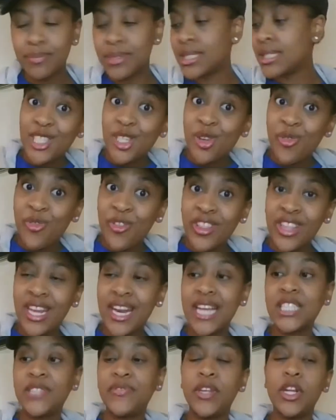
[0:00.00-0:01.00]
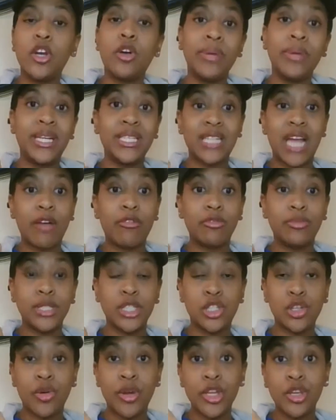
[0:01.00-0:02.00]
Stay tuned for the next video because I will be
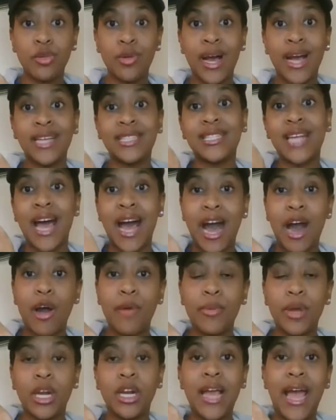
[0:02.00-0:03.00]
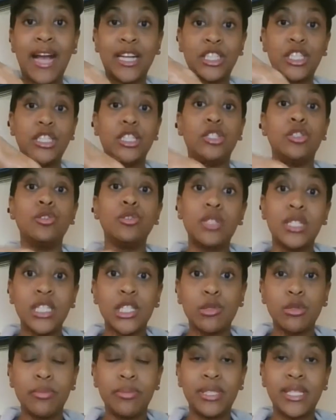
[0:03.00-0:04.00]
showing you guys how I'm going to actually use
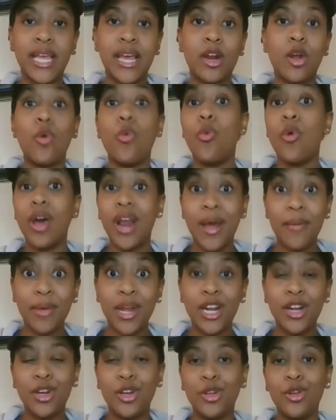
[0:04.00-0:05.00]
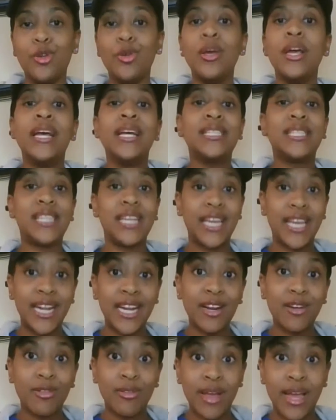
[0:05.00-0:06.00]
this sweet potato, what I'm going to do to get
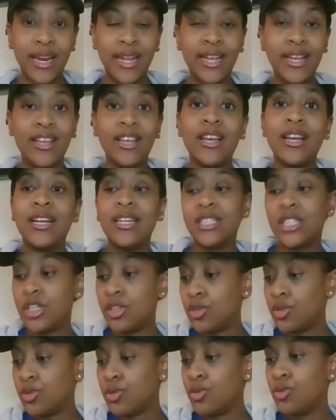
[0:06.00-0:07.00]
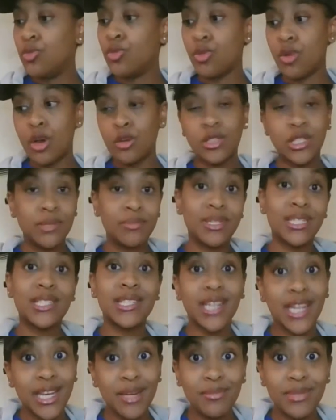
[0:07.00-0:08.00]
it ready to grow some
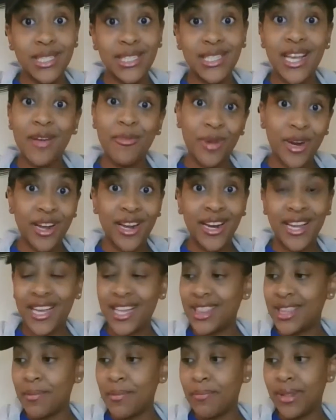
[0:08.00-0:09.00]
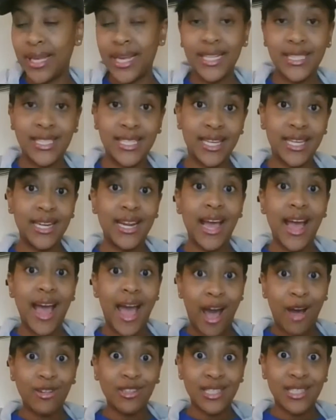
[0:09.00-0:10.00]
slips, and we're going to get them planted
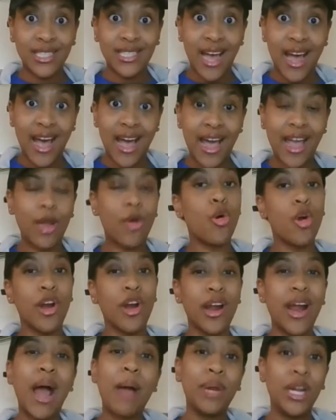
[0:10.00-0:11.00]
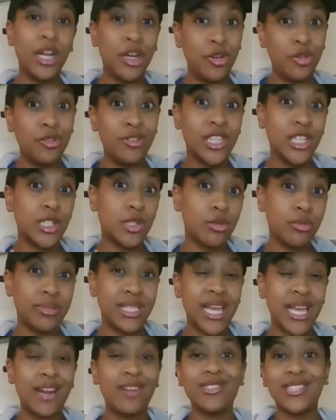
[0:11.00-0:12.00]
outside, or I'm going to do the sweet
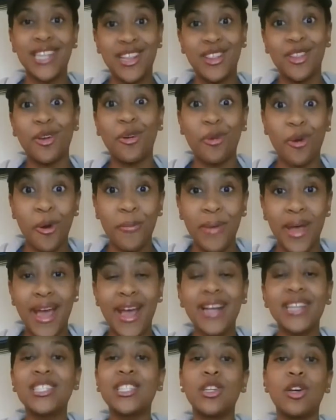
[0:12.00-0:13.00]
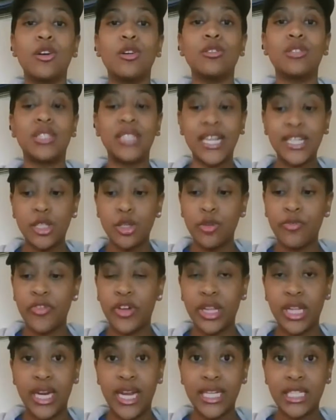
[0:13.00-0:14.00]
potatoes in the grow bag. So stay tuned
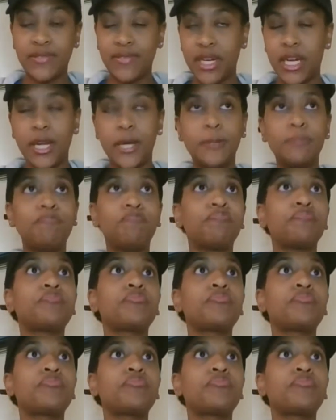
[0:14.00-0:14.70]
for the next video.